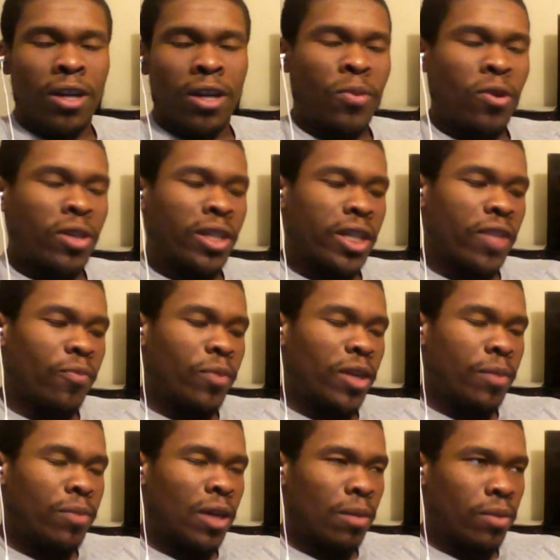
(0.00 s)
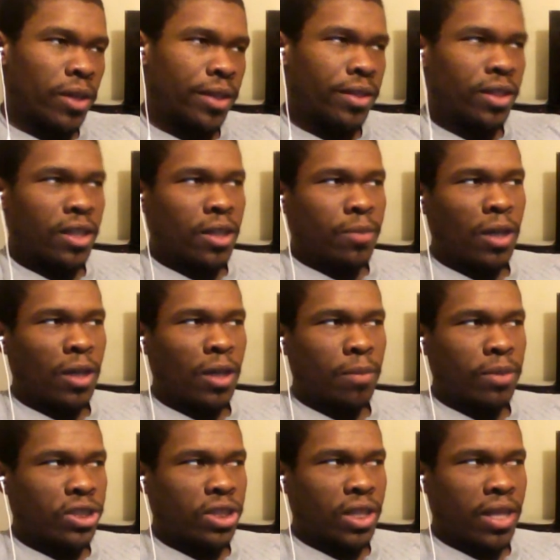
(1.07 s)
upon the GIF being
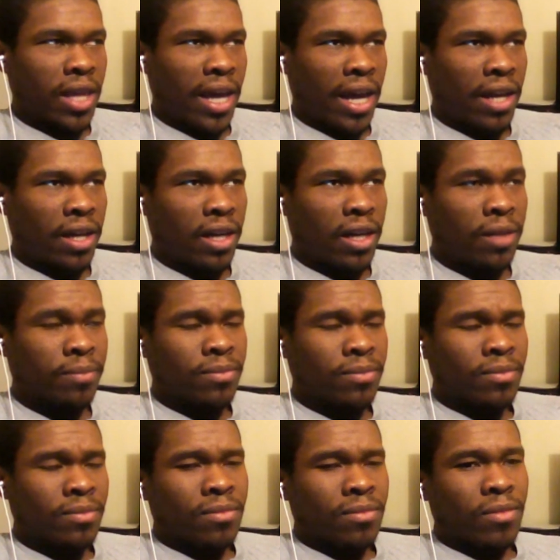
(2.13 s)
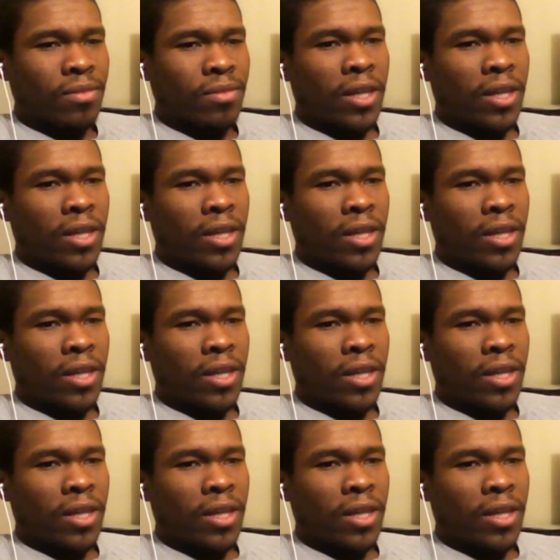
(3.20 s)
published that there